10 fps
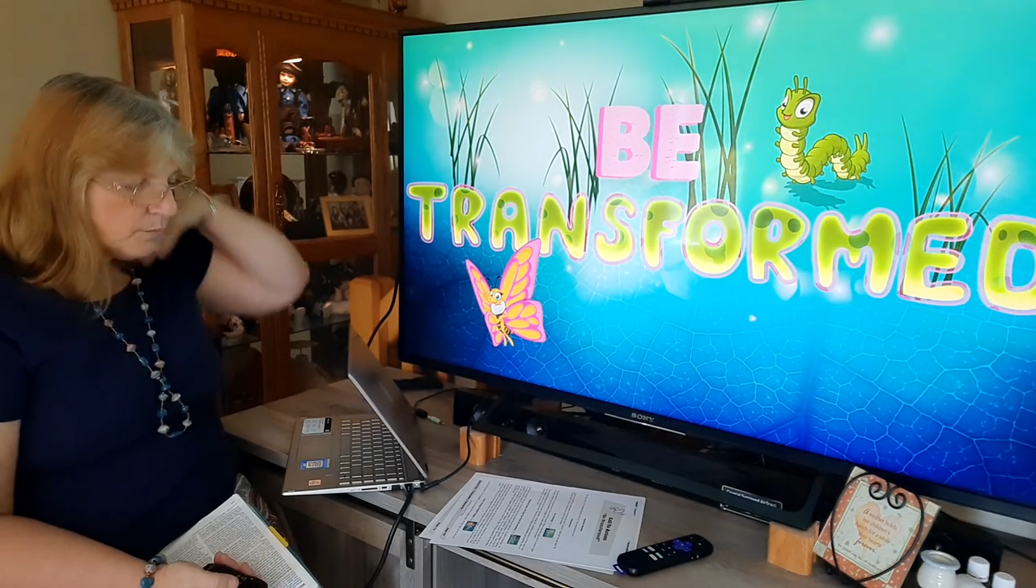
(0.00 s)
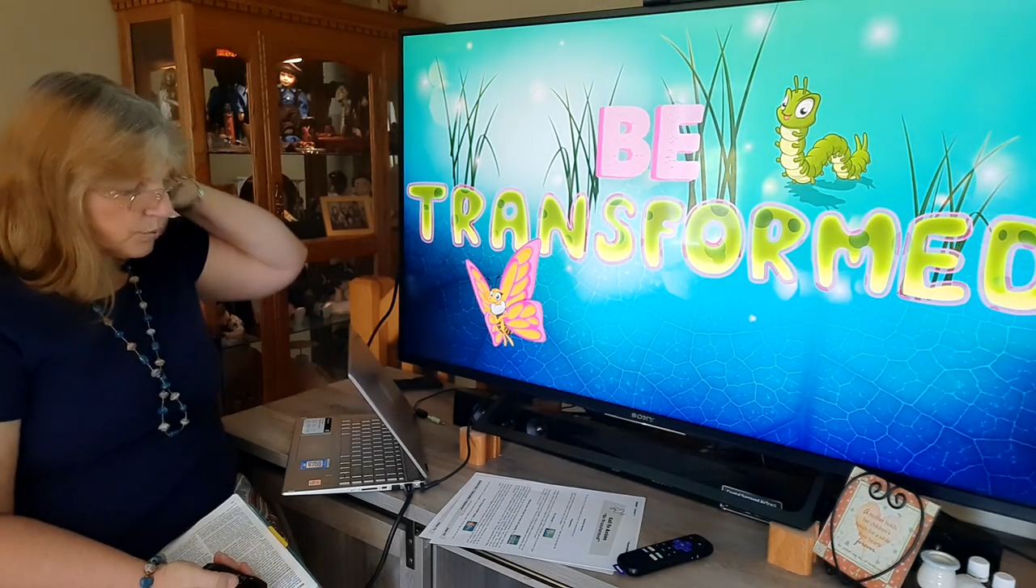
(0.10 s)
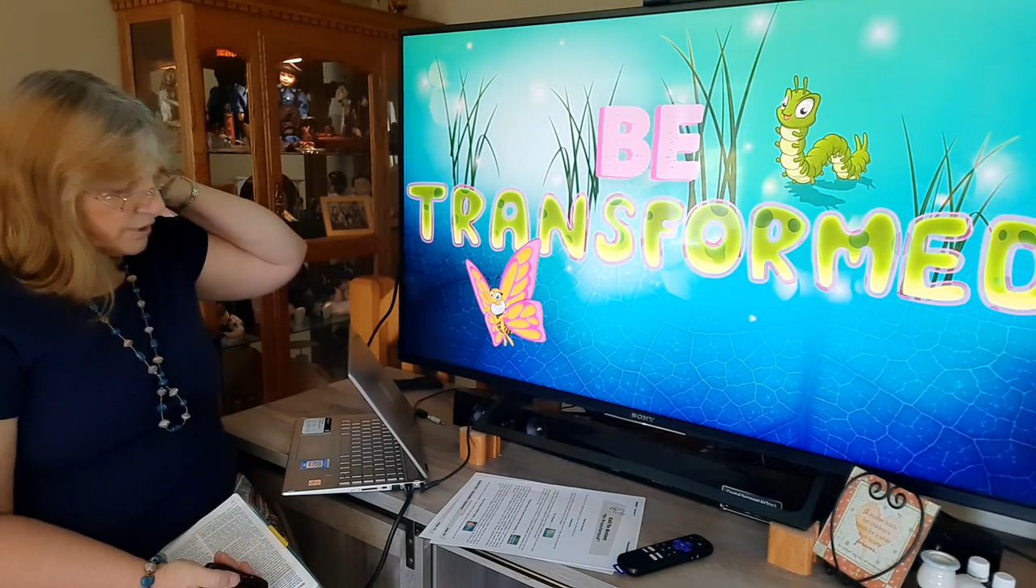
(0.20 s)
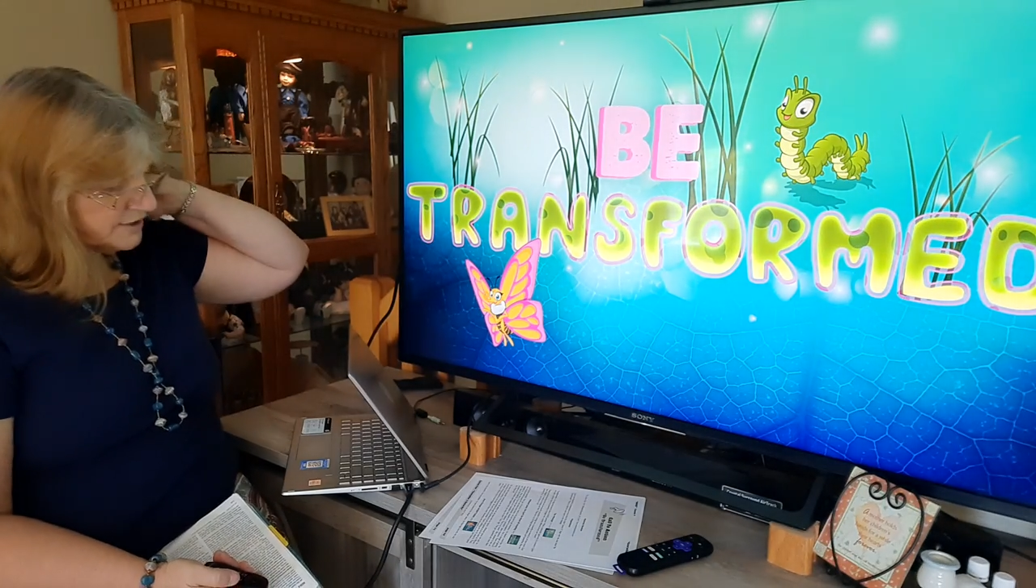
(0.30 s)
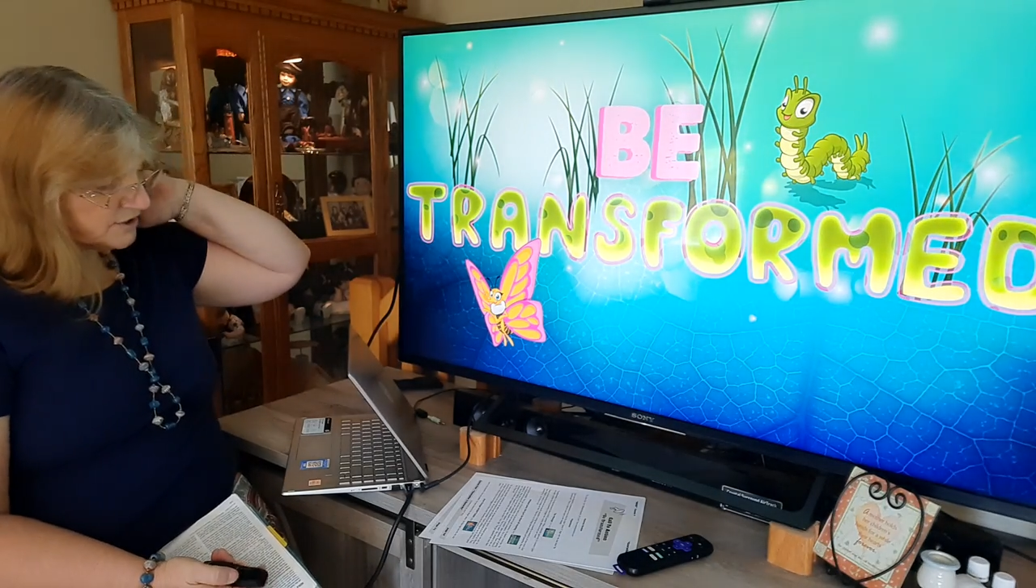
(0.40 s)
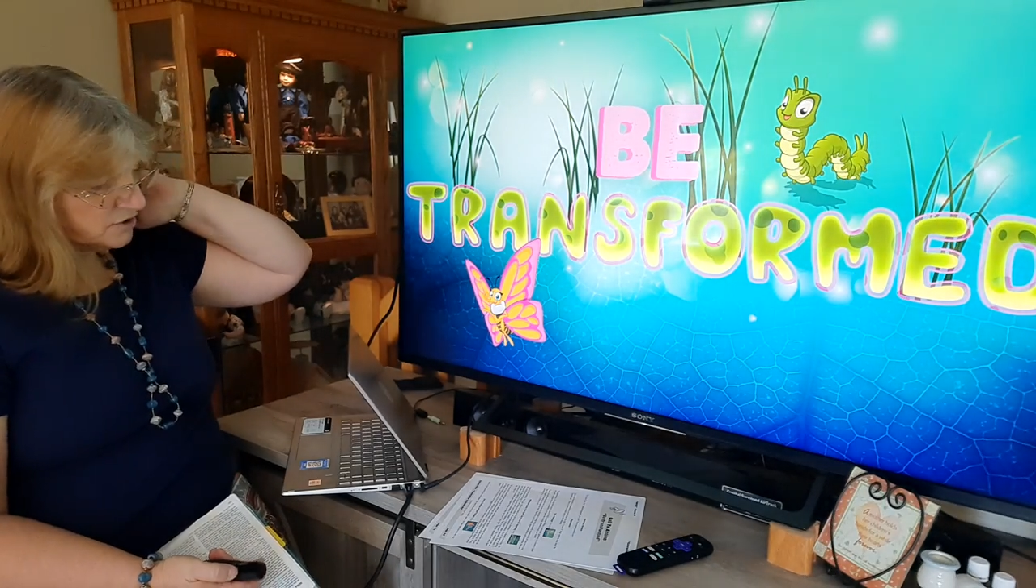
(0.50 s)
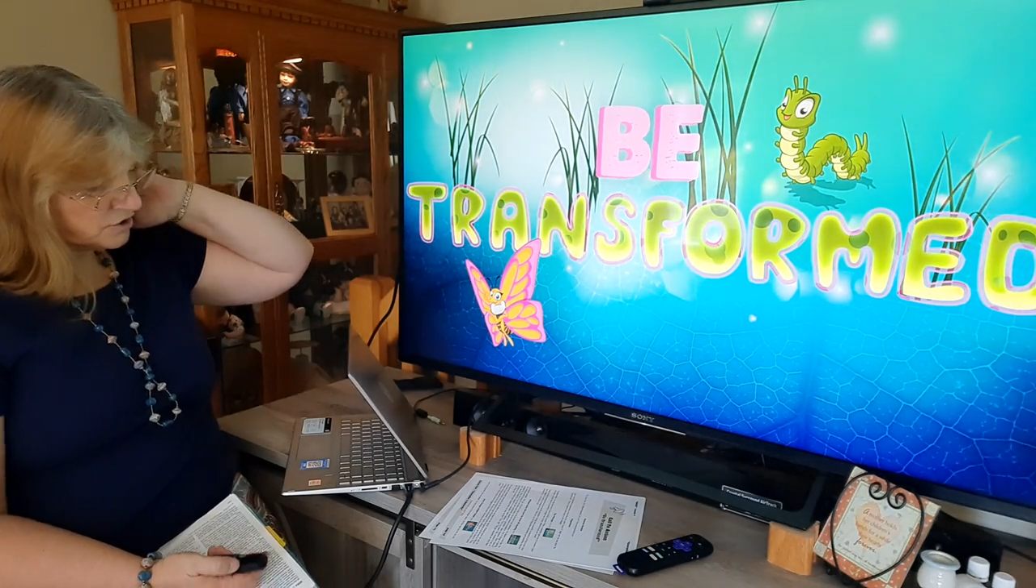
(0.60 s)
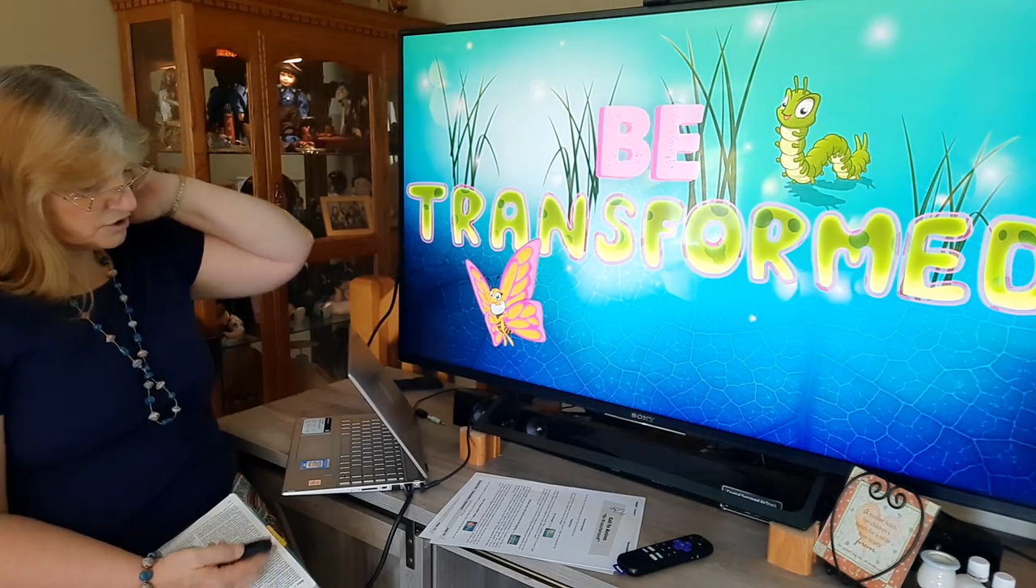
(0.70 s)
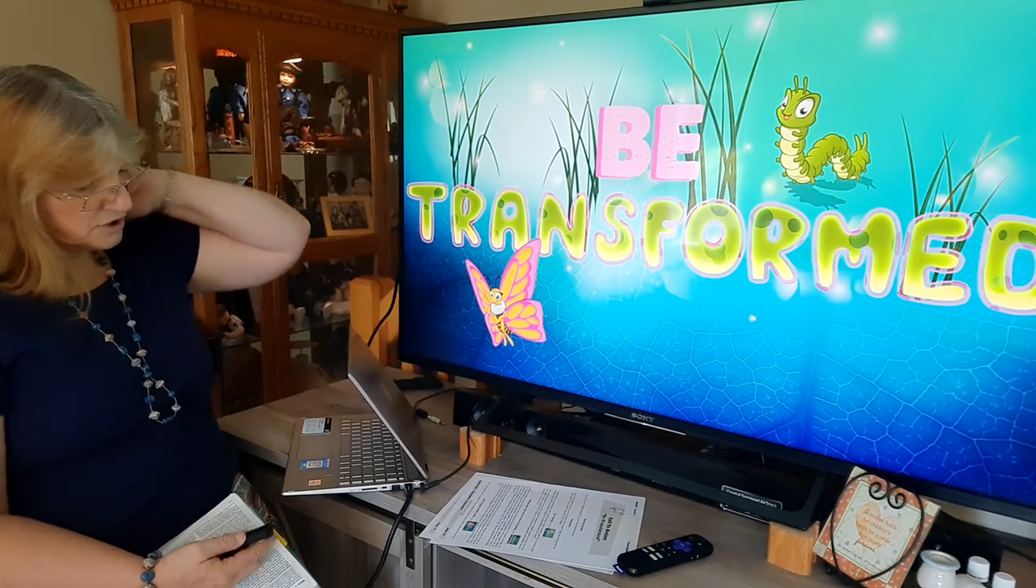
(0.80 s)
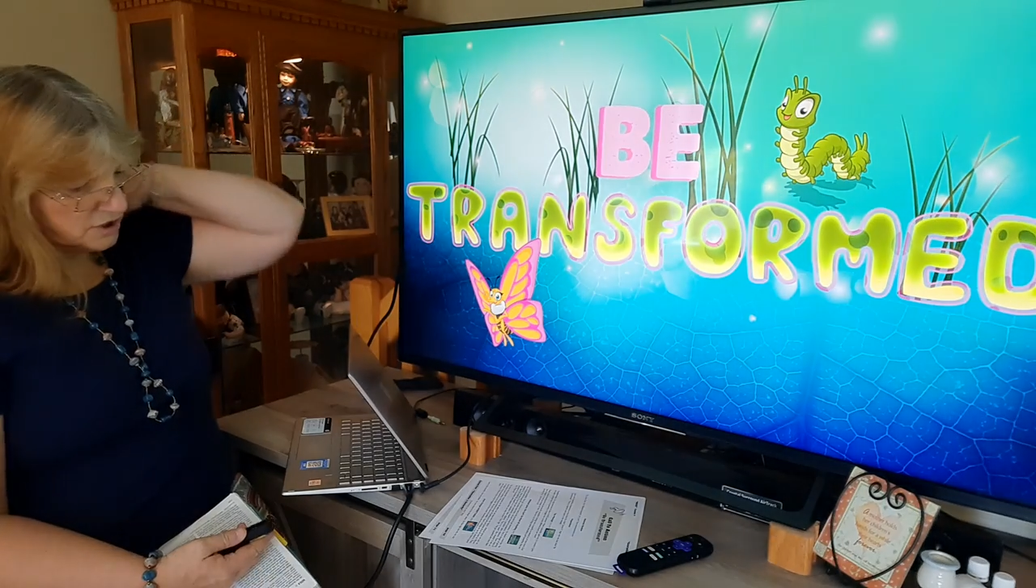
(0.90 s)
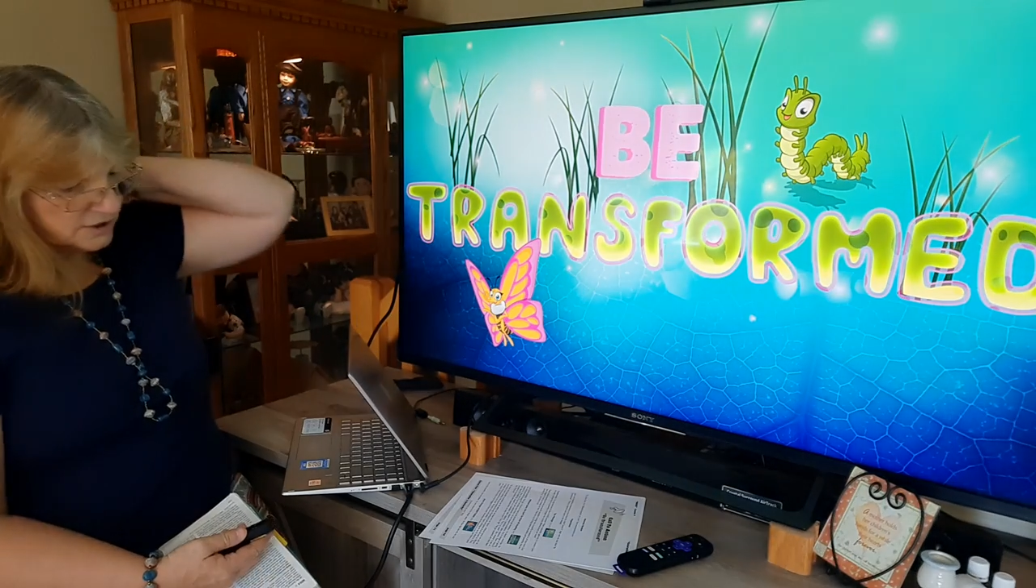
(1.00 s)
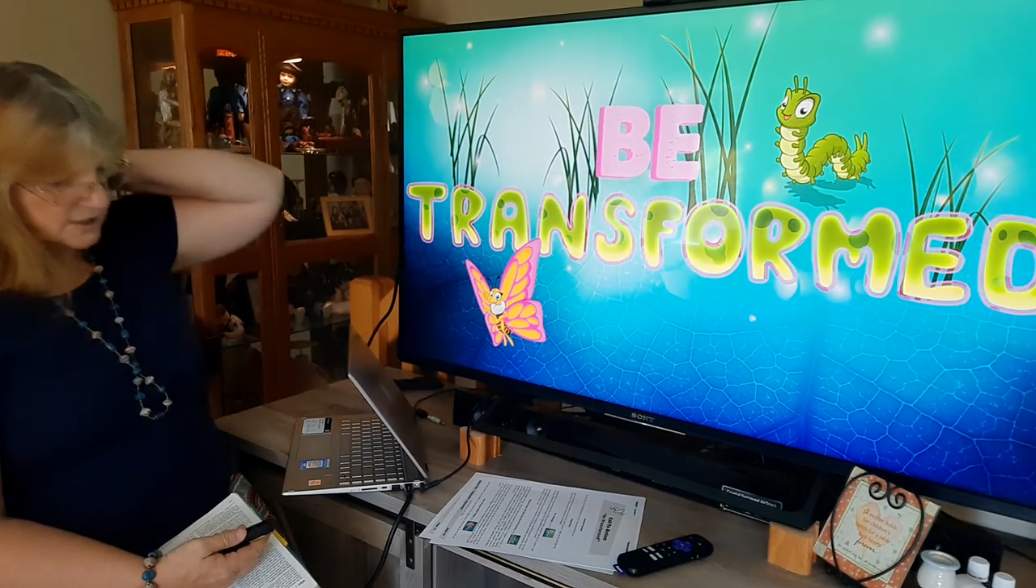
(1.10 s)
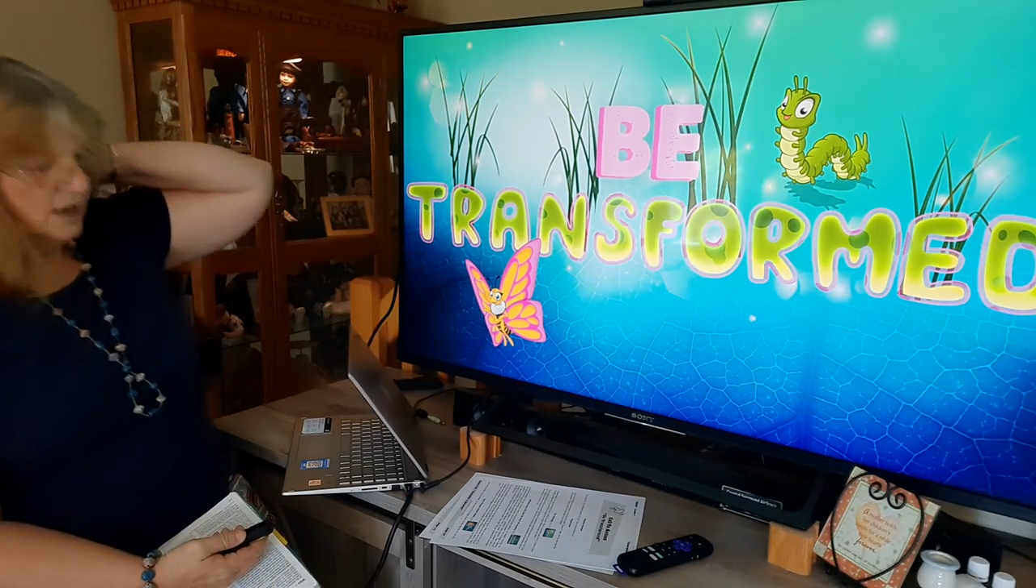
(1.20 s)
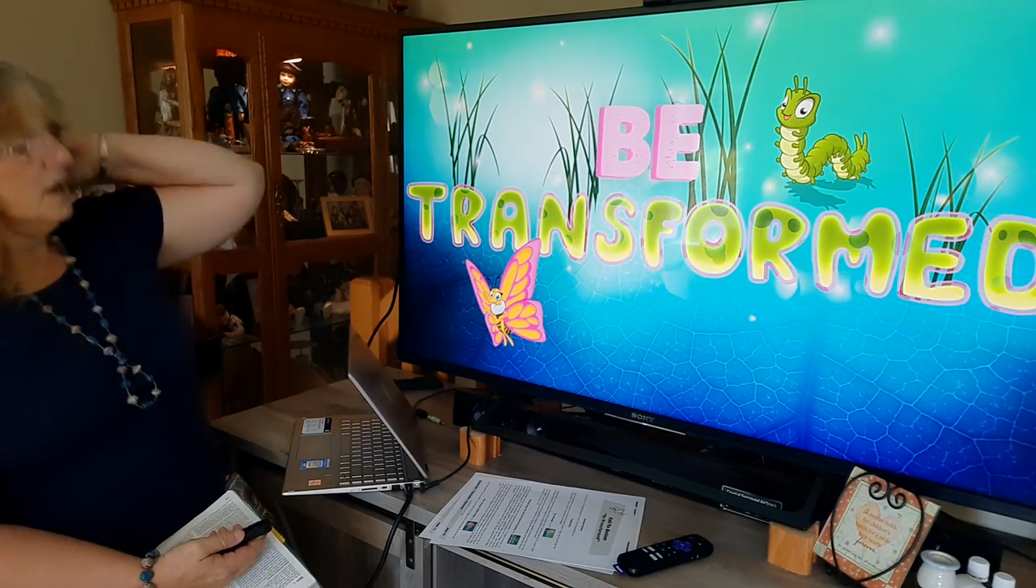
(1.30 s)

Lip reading: Boys and girls,